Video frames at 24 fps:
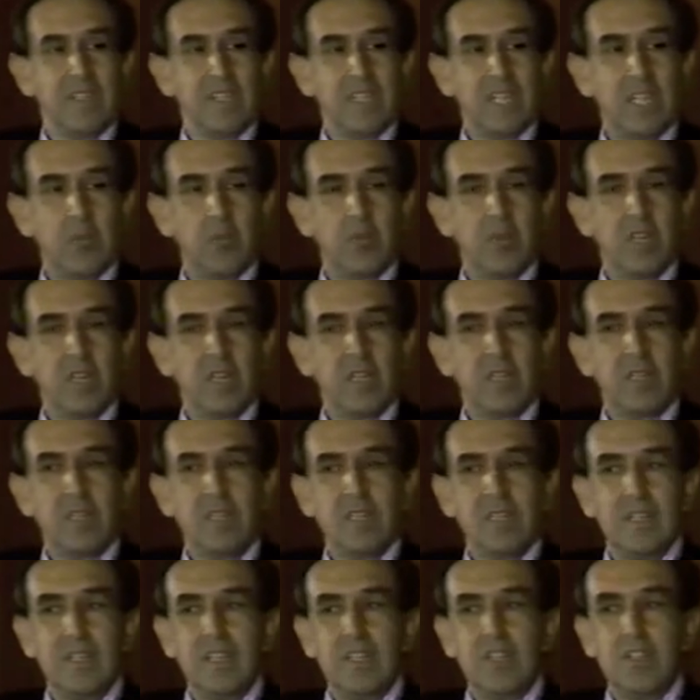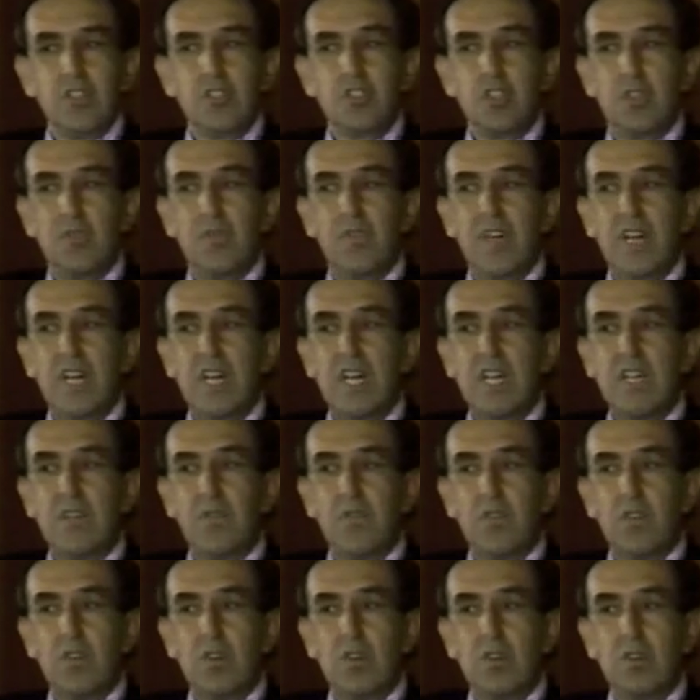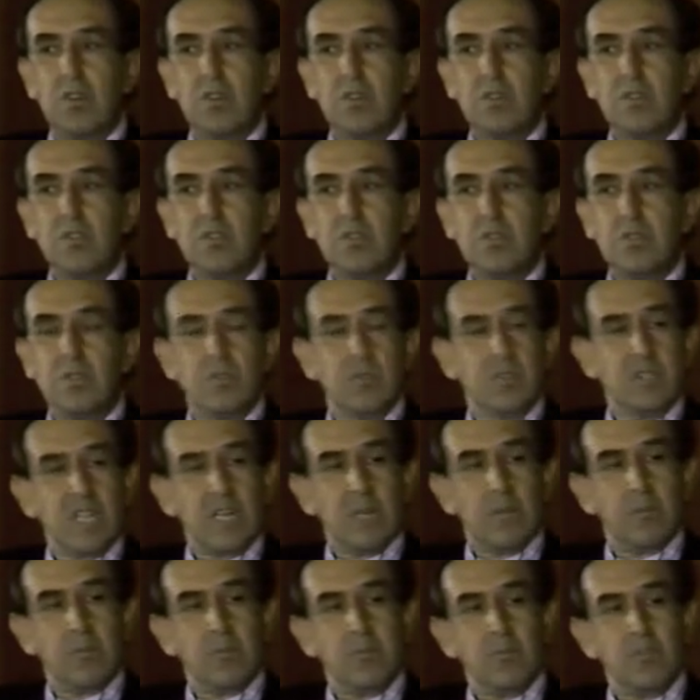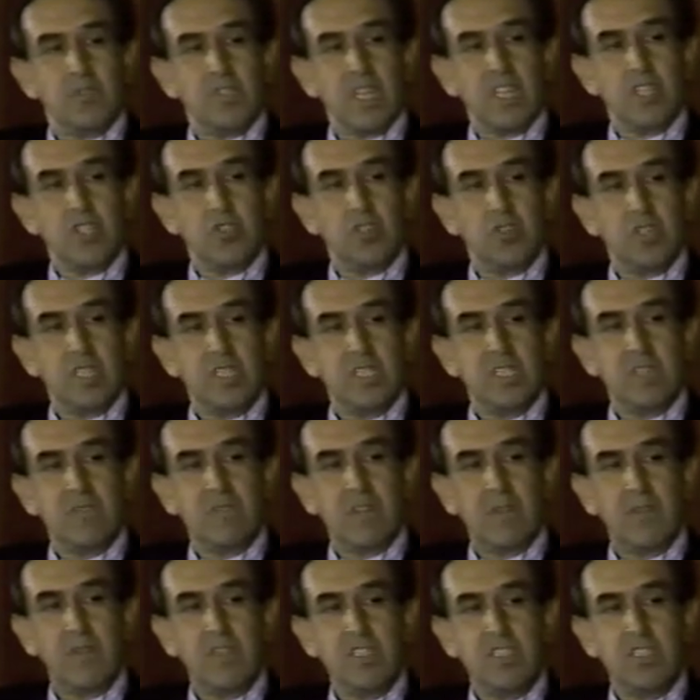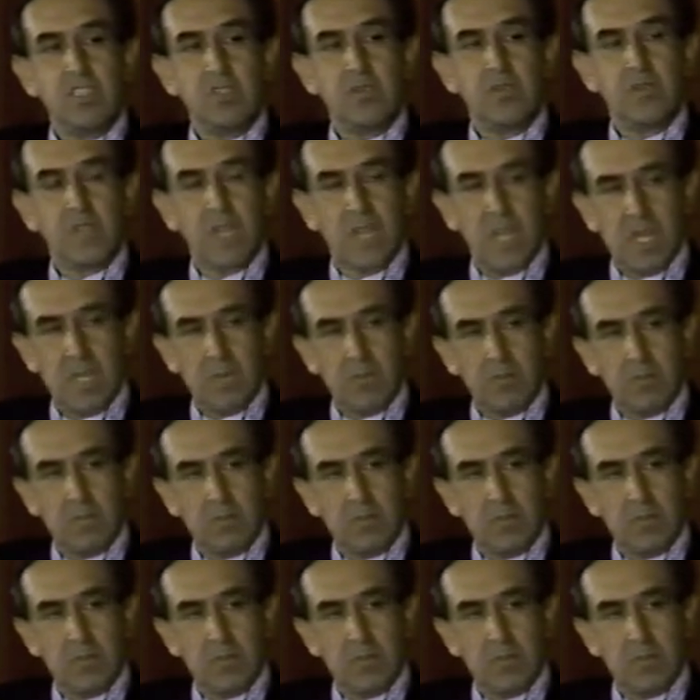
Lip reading: They will survive for some centuries, the ravages of time.